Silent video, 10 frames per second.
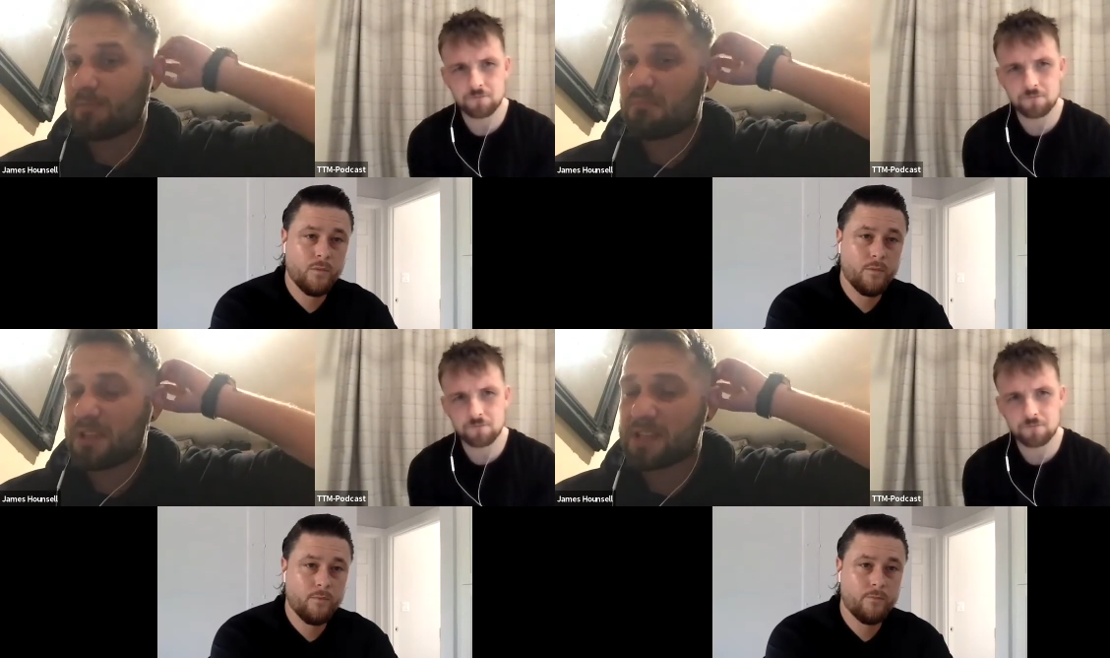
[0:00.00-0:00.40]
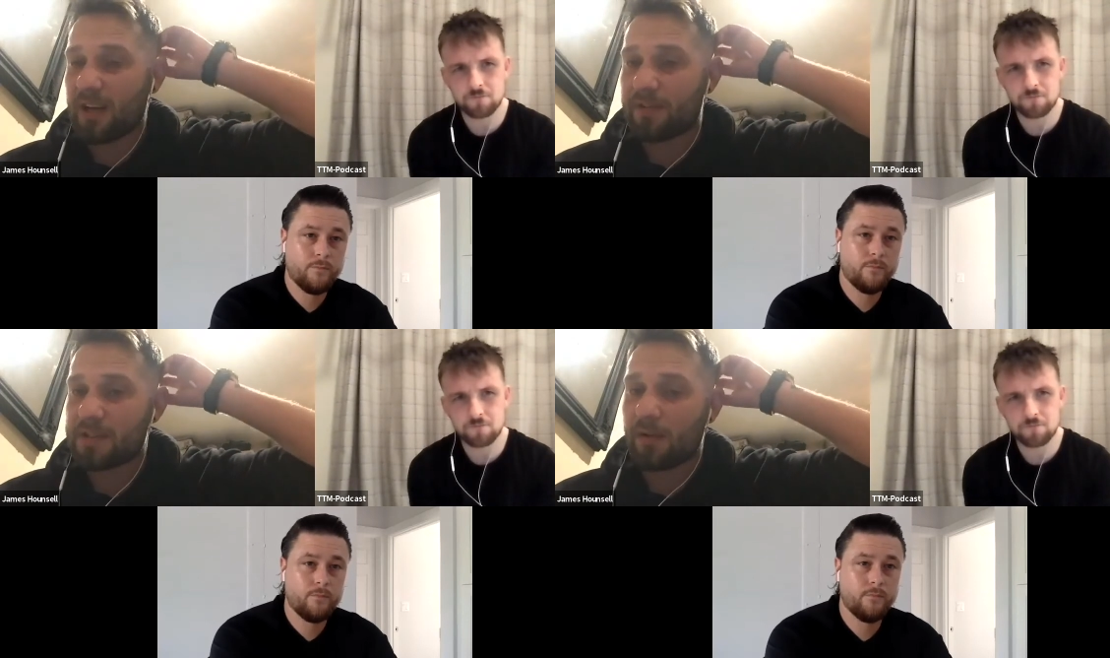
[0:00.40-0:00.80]

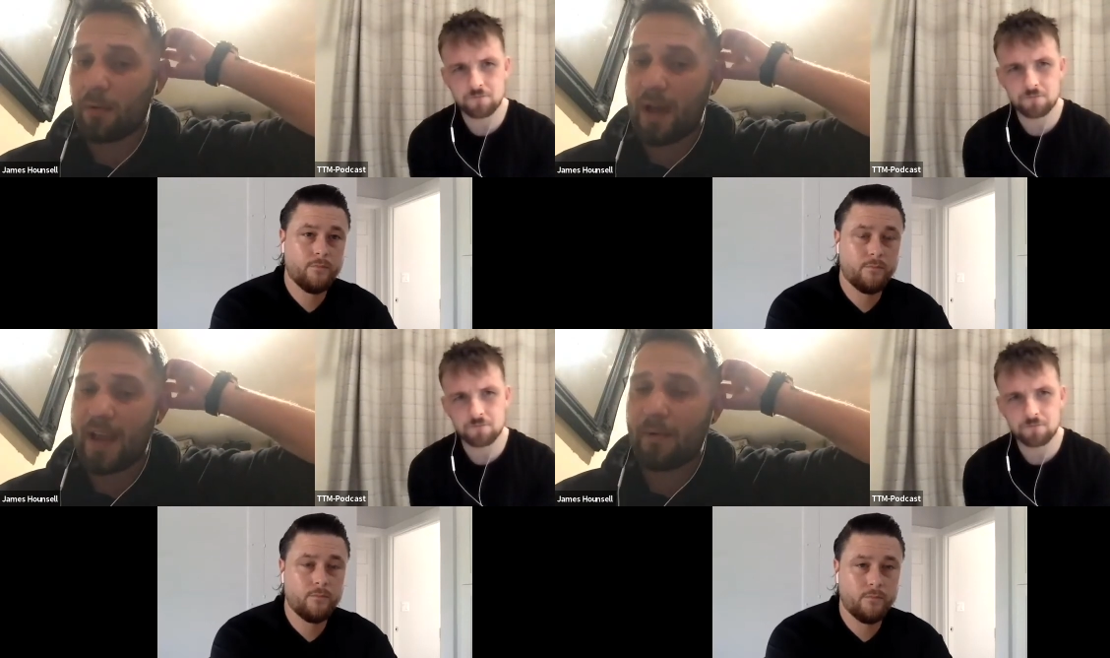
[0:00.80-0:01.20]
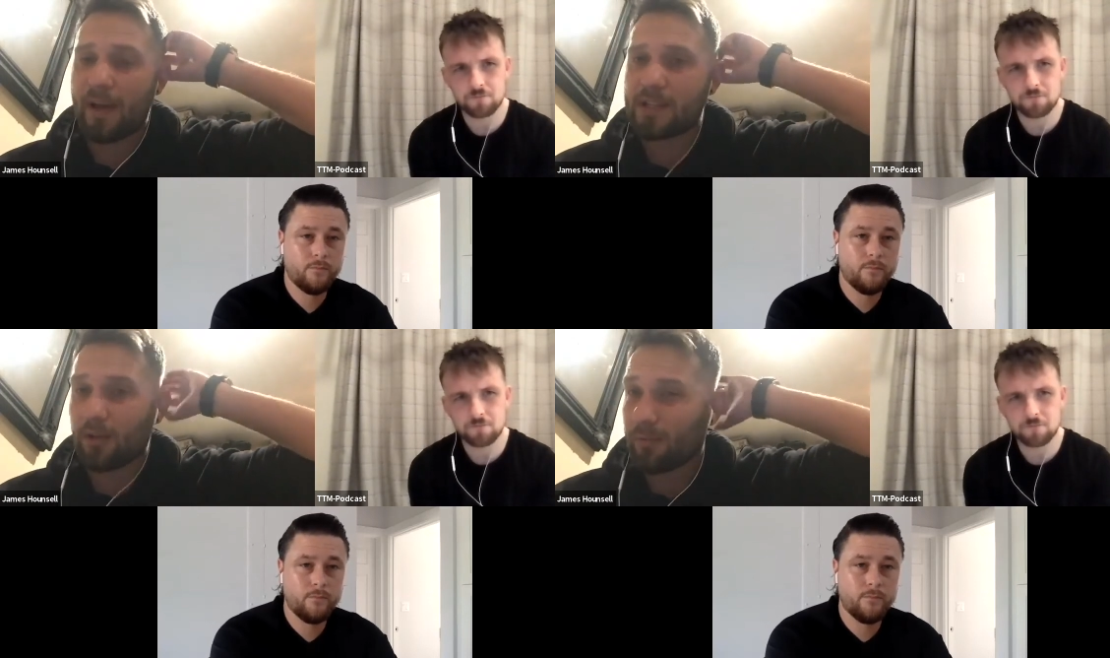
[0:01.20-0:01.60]
Speaker 1: yourselves in a way where
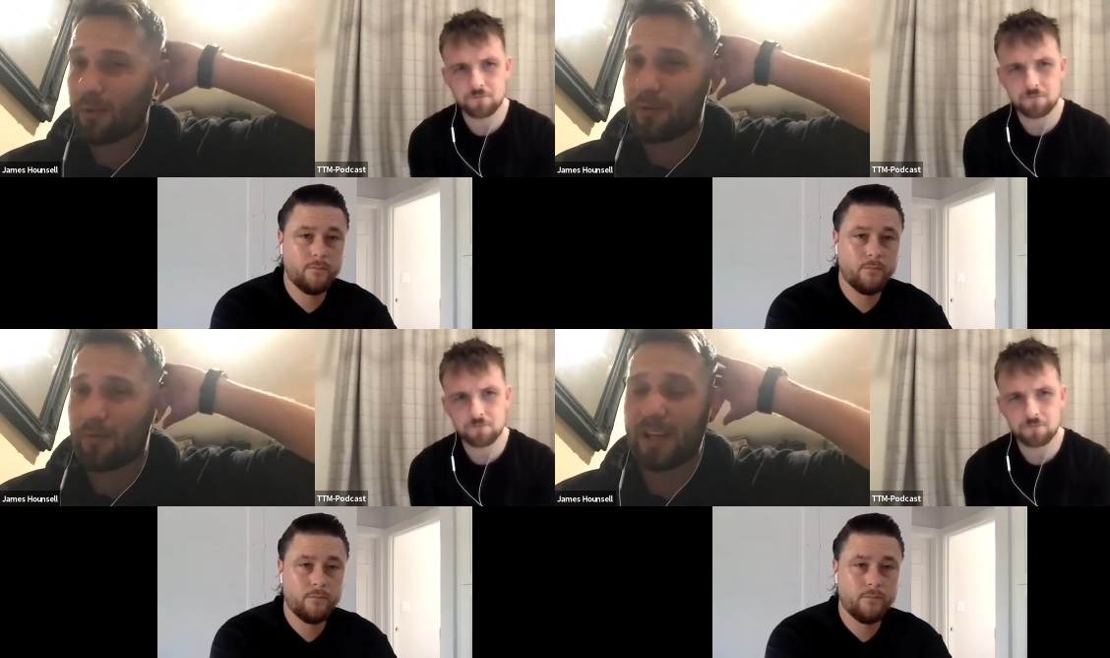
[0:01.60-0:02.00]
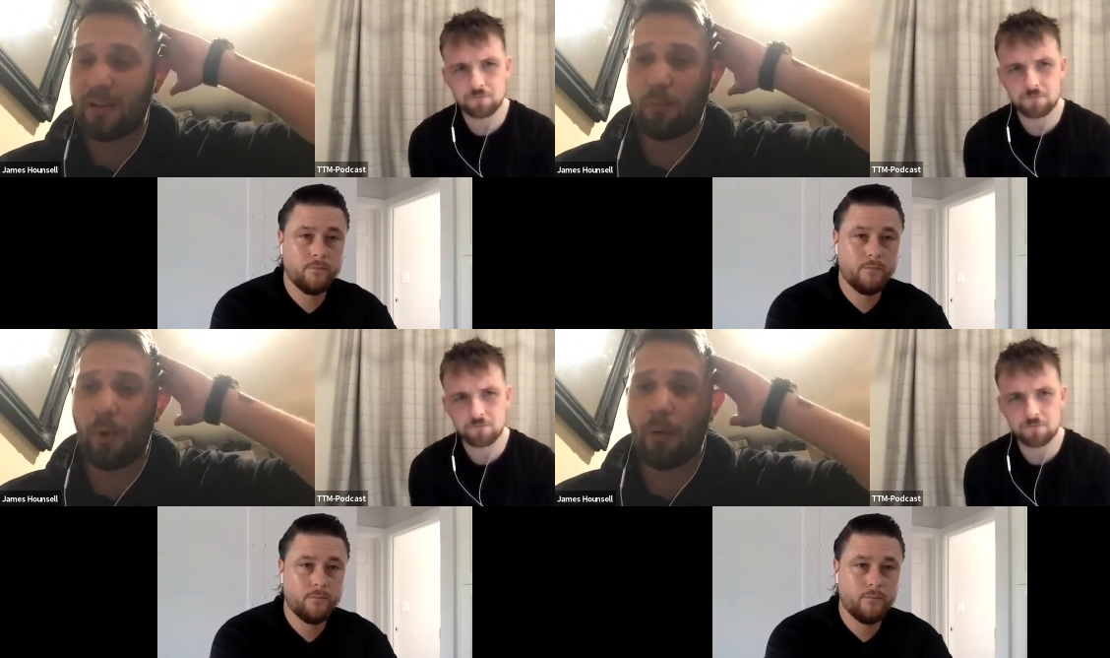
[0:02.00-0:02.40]
it's not not really a
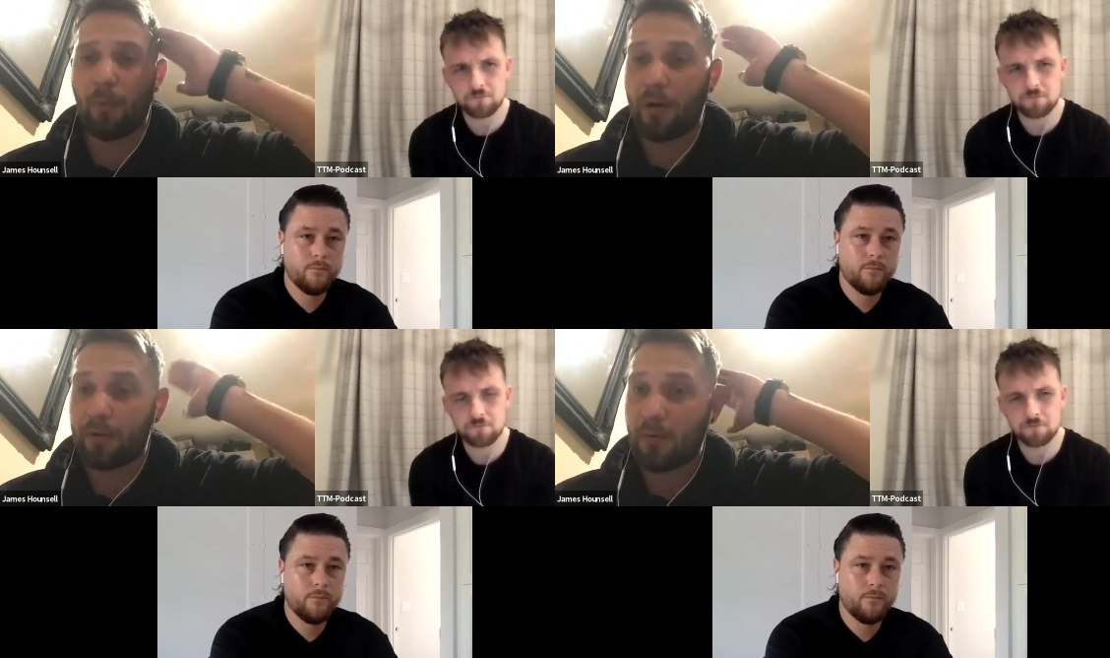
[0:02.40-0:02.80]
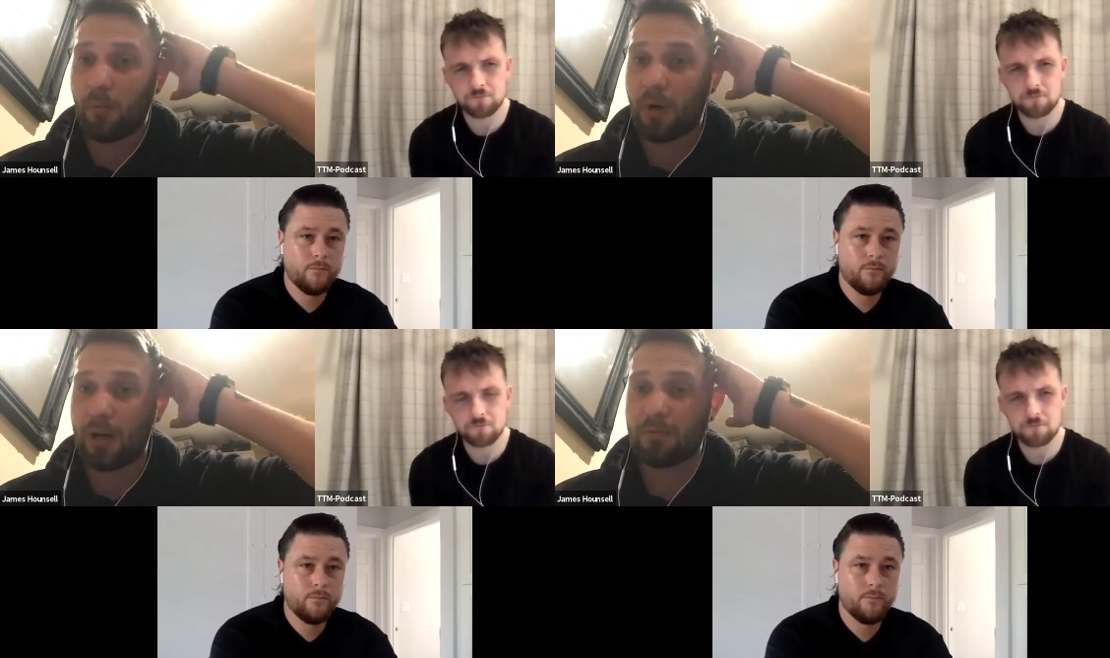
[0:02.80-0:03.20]
well known
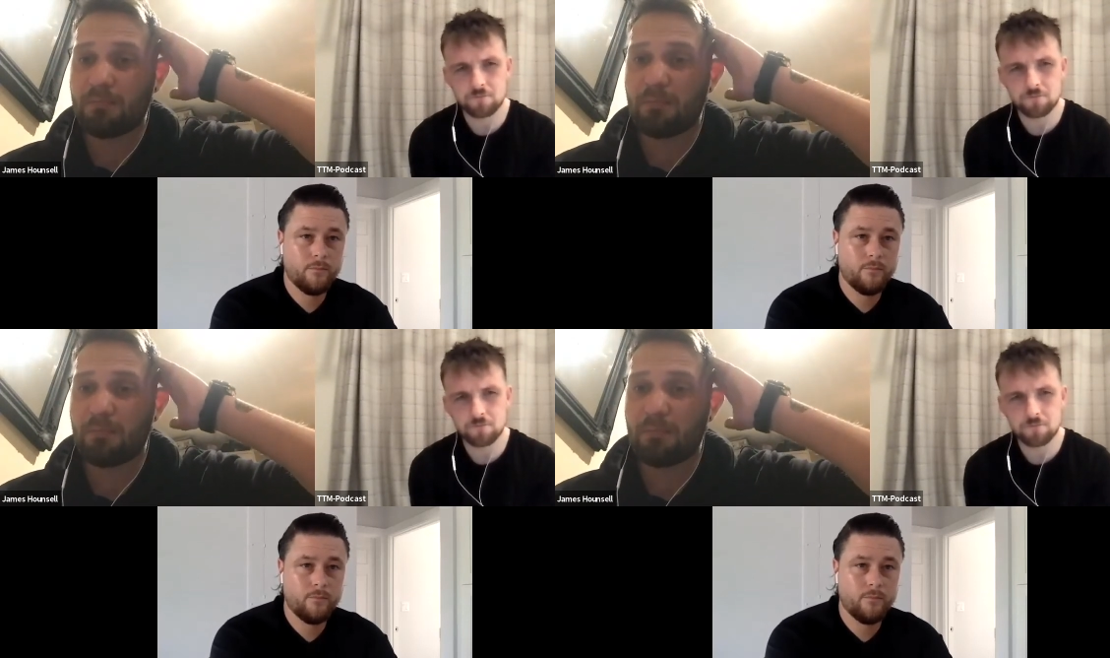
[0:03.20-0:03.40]
world